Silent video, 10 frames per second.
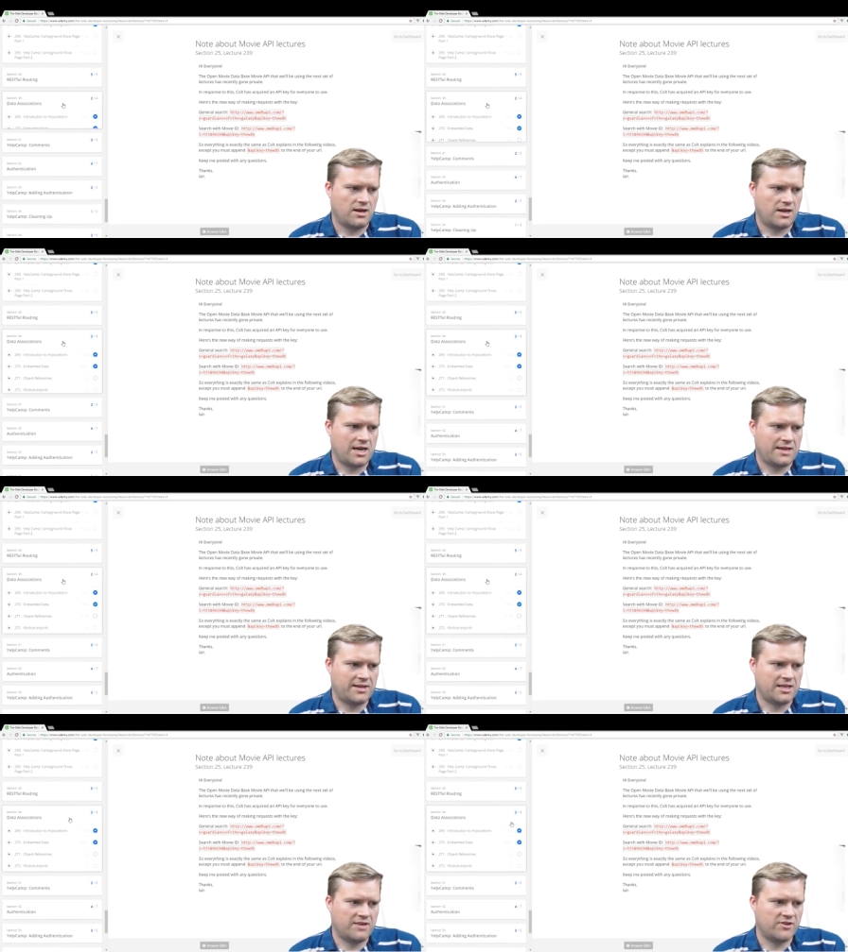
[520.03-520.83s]
And
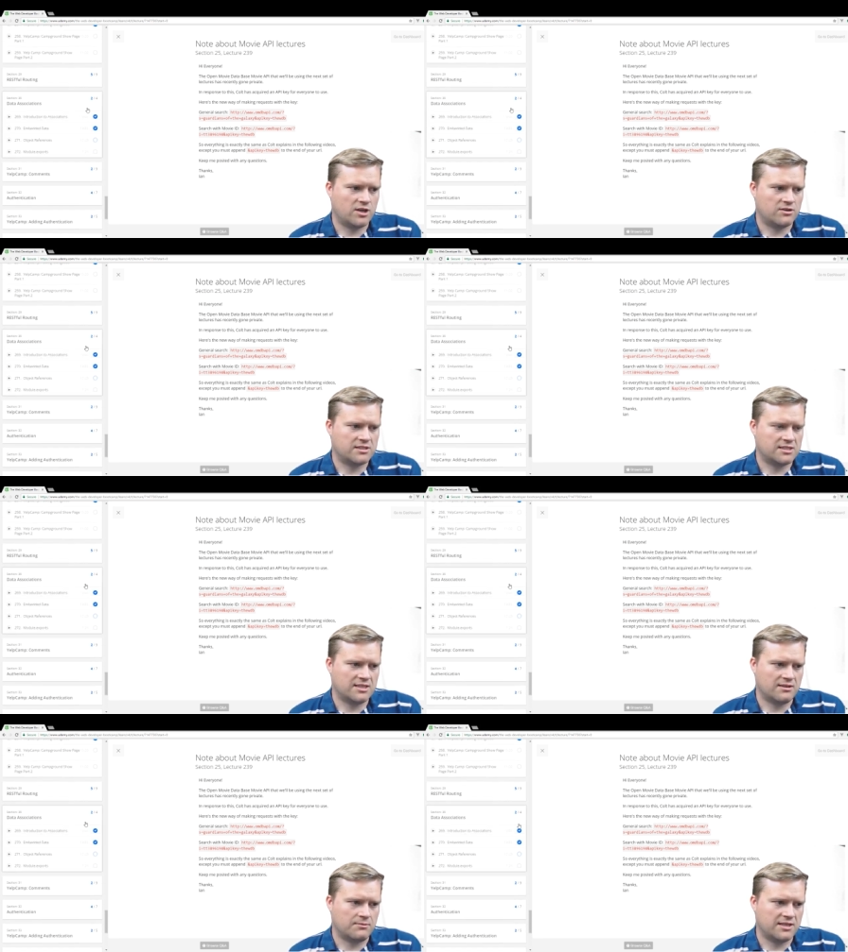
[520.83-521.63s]
then he even goes into
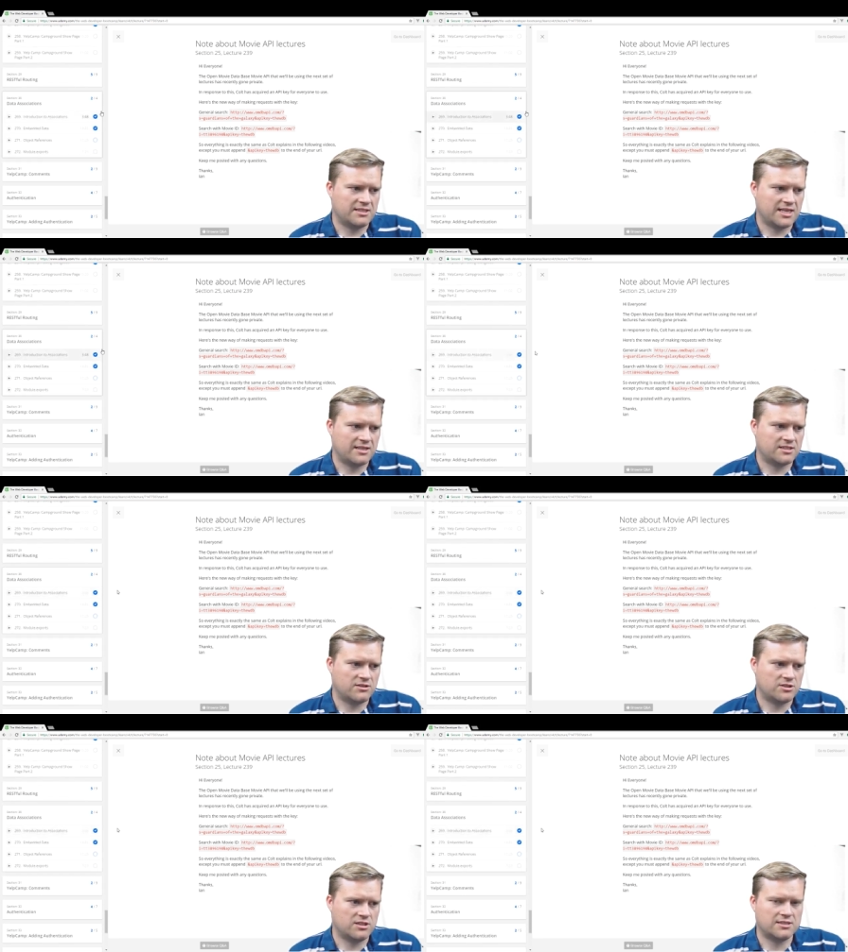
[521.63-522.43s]
a little bit of data
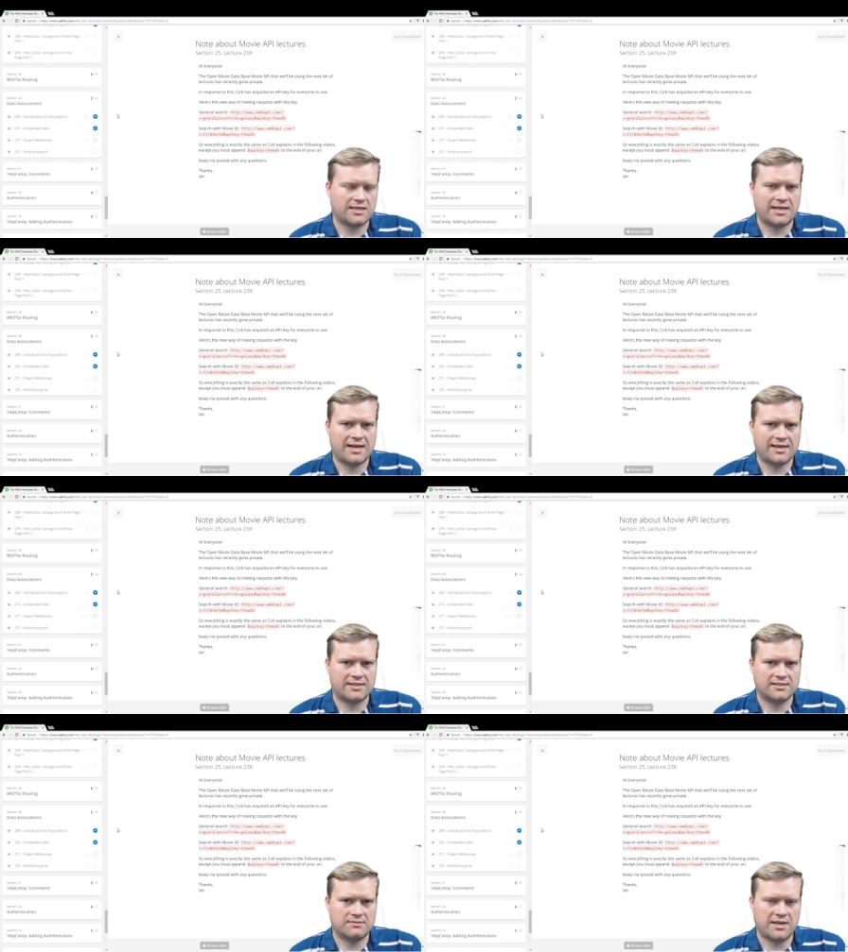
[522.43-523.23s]
associations, like
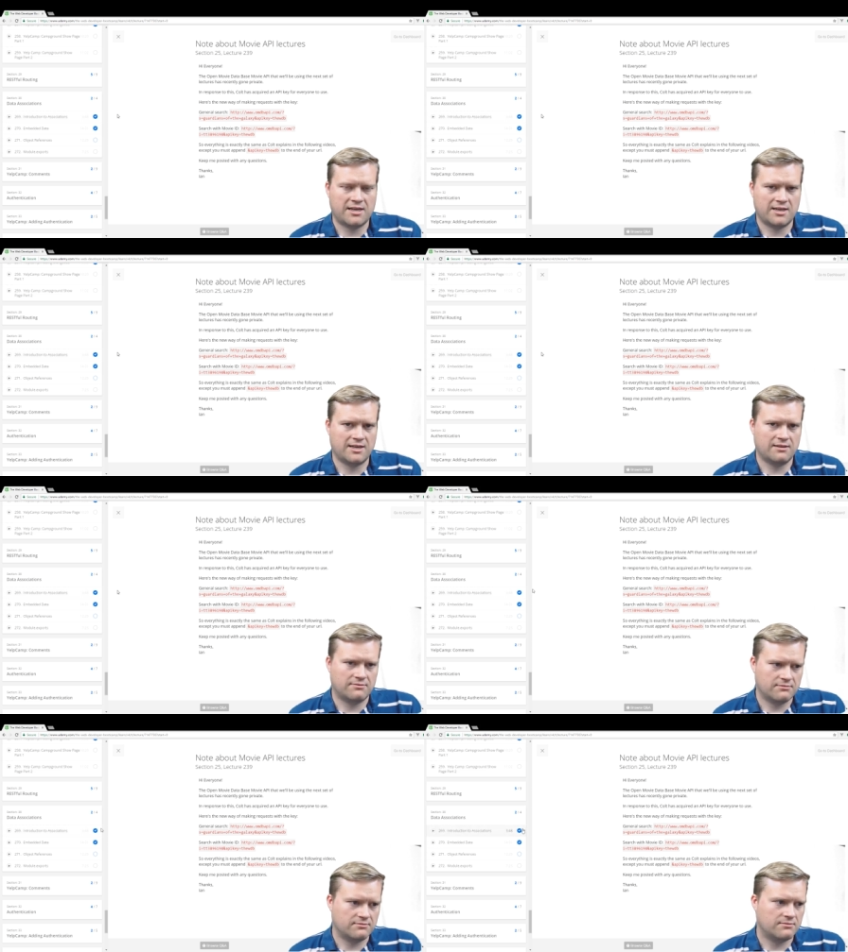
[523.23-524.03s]
has many,
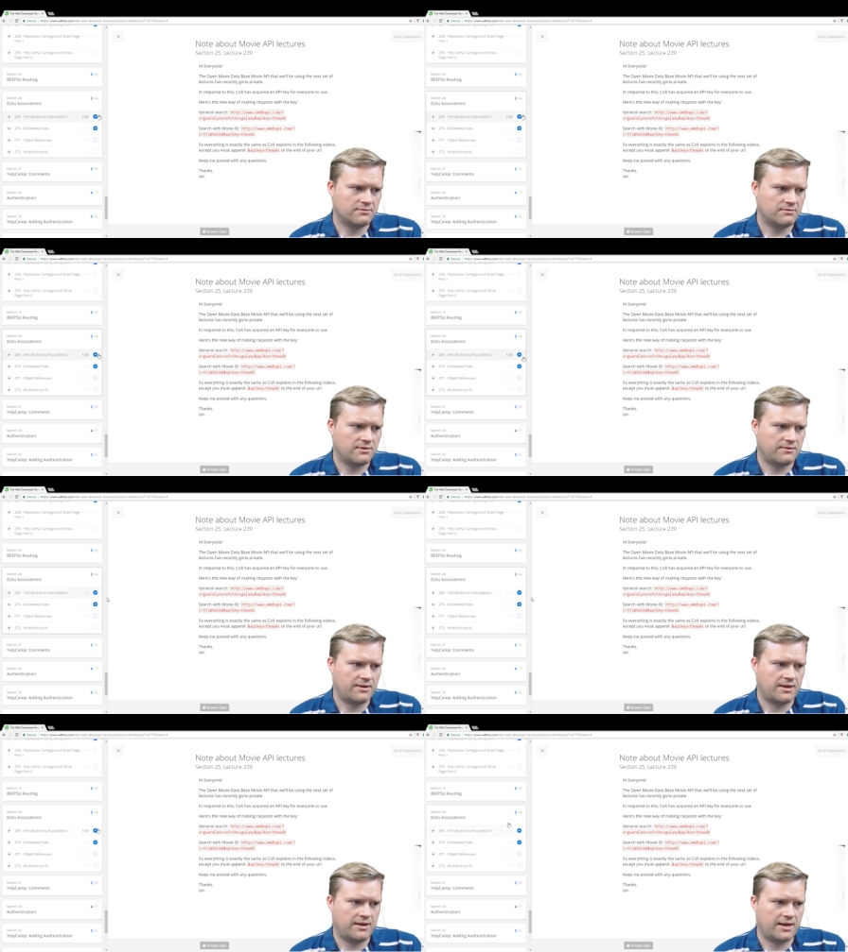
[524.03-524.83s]

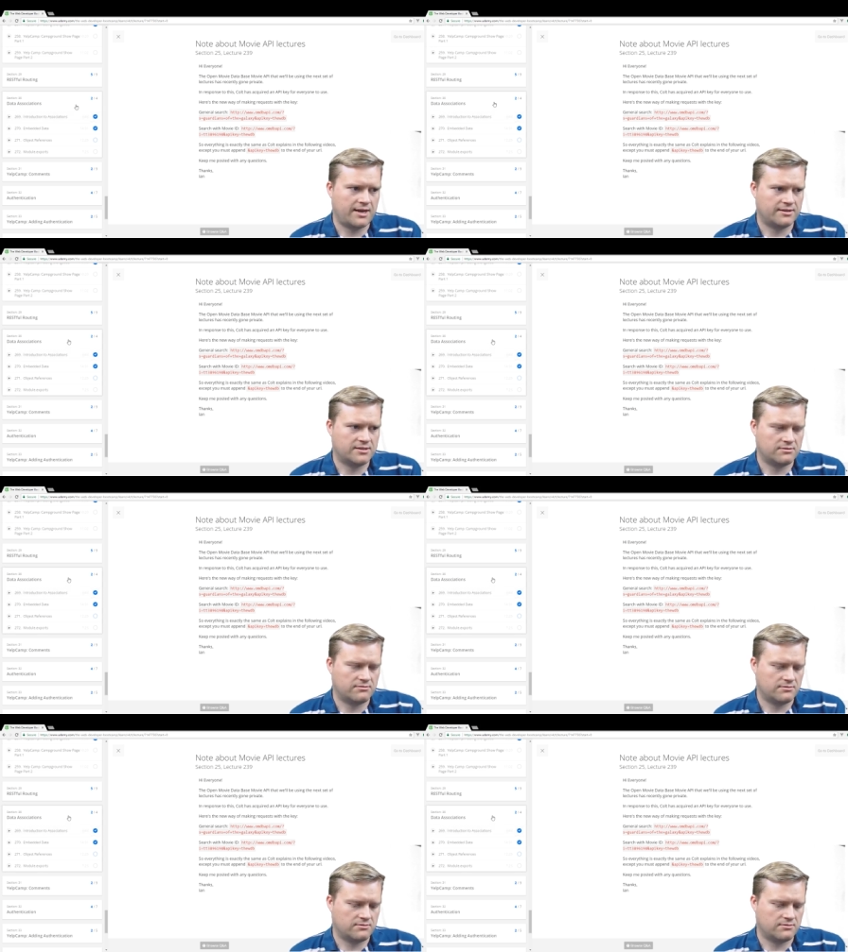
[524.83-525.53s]
uh, has